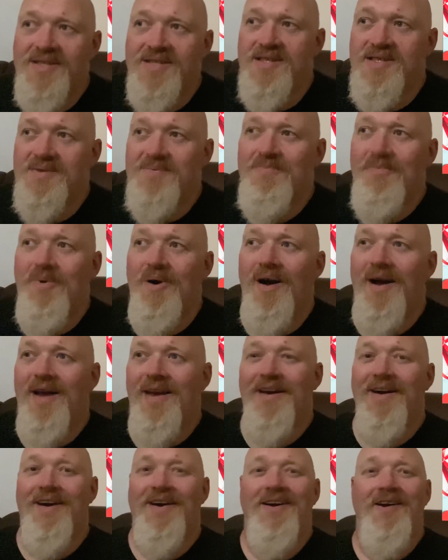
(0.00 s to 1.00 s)
is
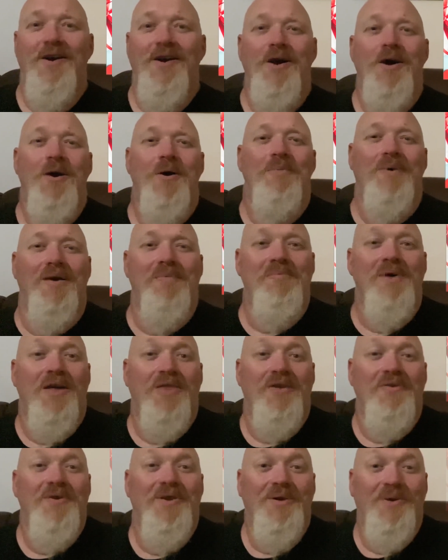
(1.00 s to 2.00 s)
my
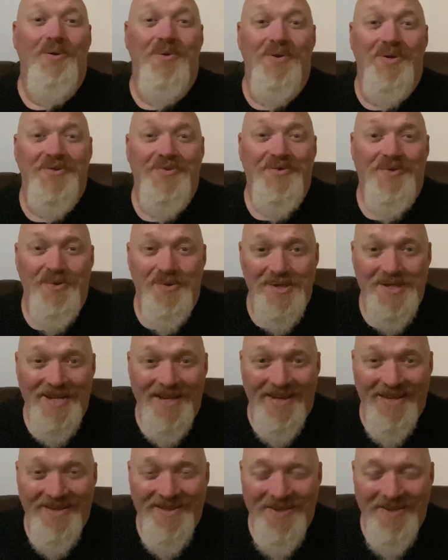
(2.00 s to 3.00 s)
mother-in-law's
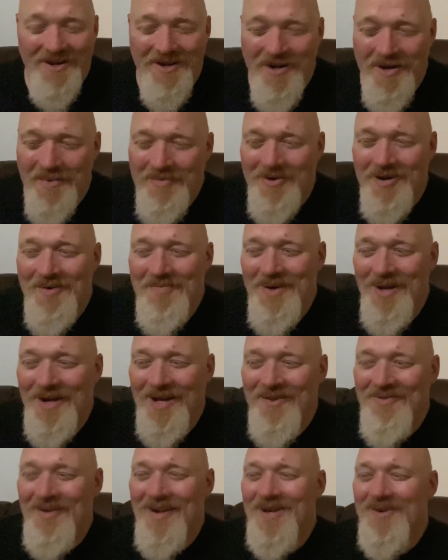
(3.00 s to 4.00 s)
forte. Her primary
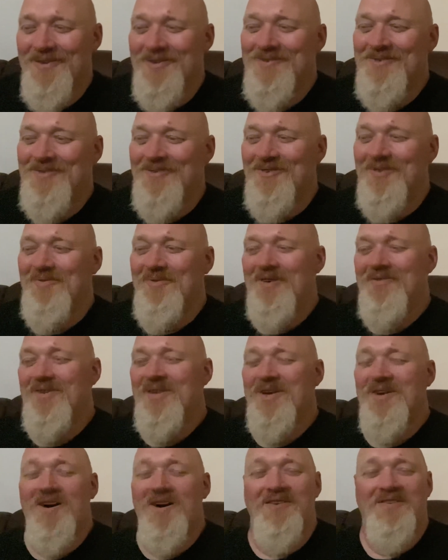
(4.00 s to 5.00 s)
love language from
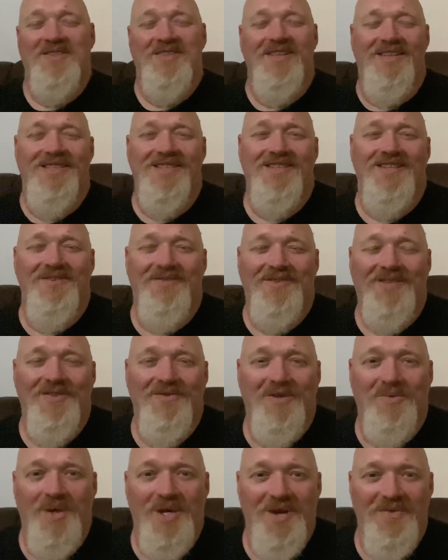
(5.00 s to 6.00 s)
everything I've seen is gift
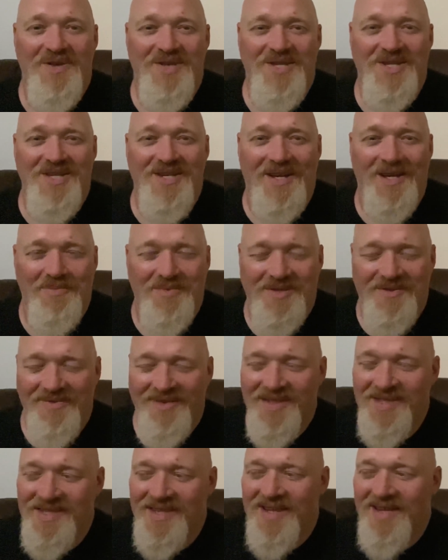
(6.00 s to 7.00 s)
giving. Whenever she comes to
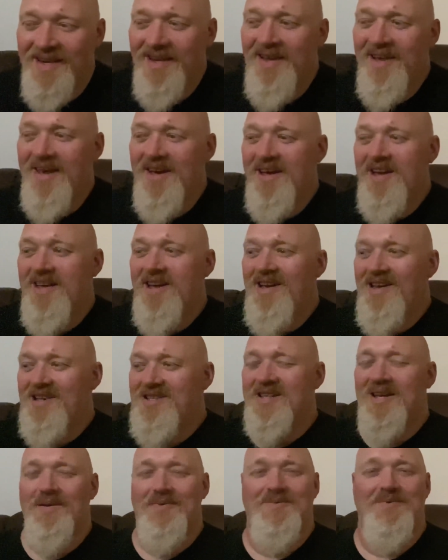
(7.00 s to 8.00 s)
visit,
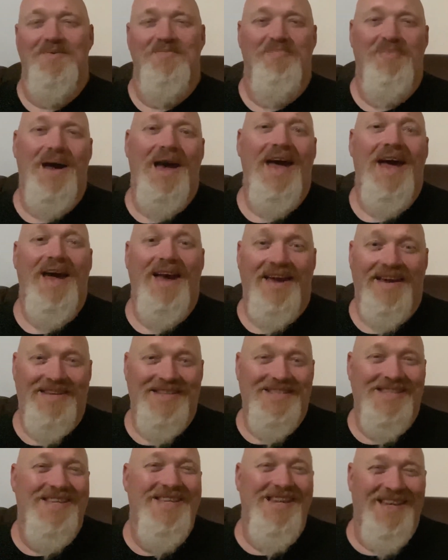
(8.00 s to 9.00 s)
she comes with
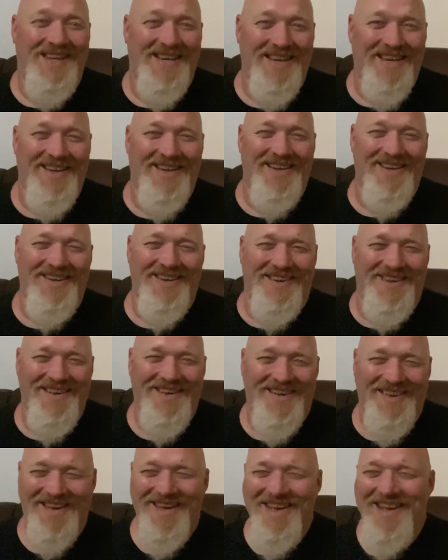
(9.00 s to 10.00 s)
bags
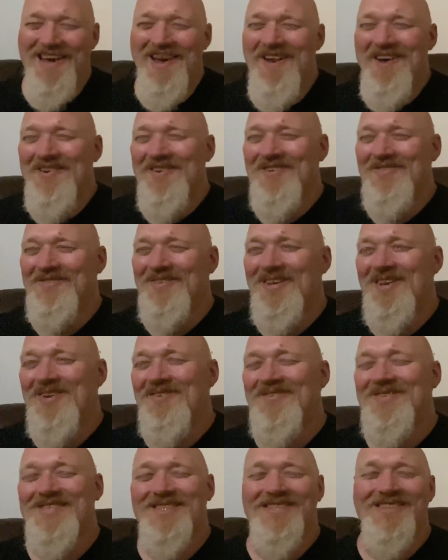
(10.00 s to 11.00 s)
of
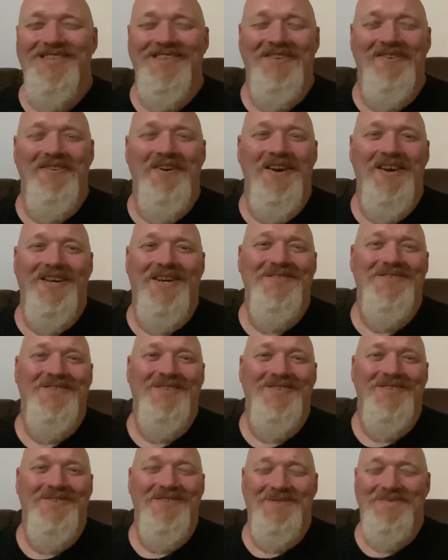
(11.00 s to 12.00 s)
gifts to give
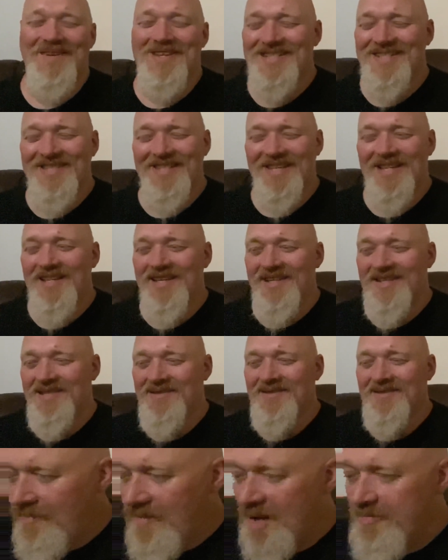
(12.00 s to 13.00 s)
to especially the
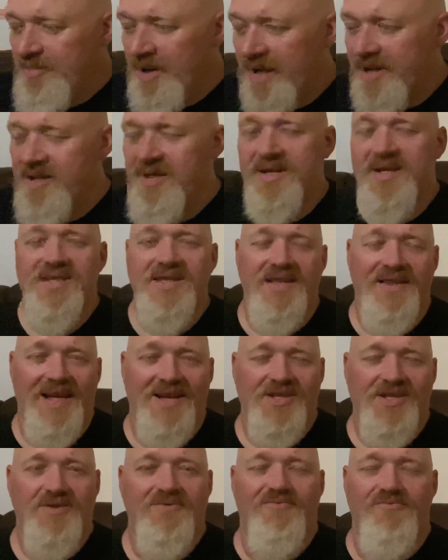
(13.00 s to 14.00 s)
kids. But you can see
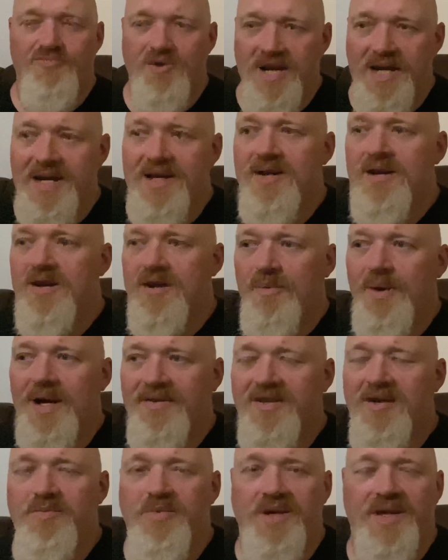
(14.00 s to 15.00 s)
that's really her way
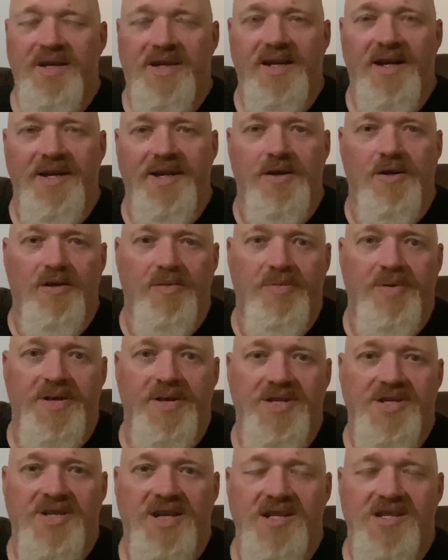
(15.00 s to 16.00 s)
of communicating her
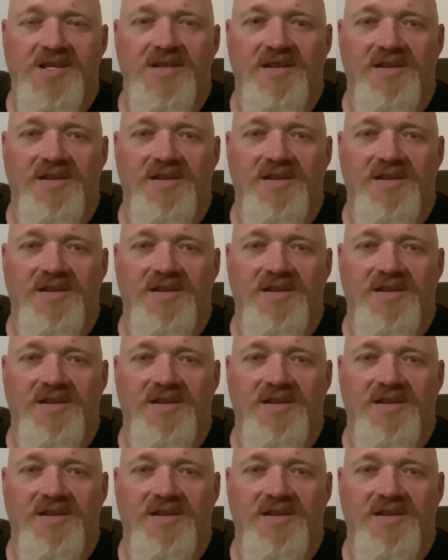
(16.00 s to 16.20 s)
appreciation